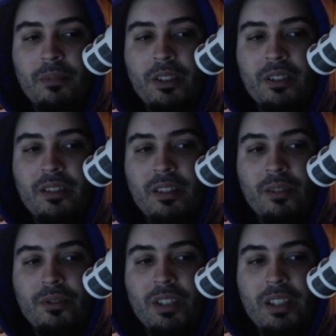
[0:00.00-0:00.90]
could
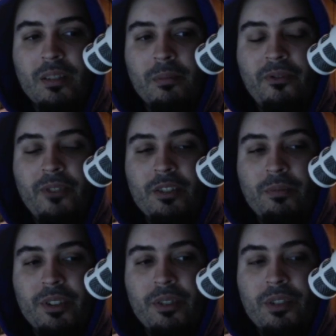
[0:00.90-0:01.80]
still see some
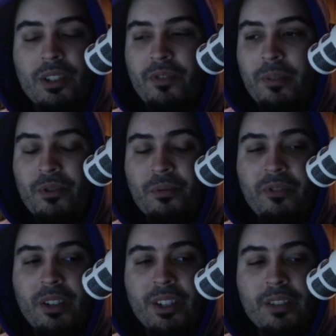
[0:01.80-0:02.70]
feasible usage from Troop of
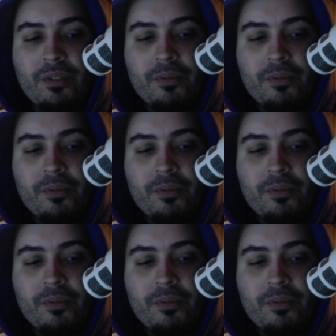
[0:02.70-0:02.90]
Elnuks.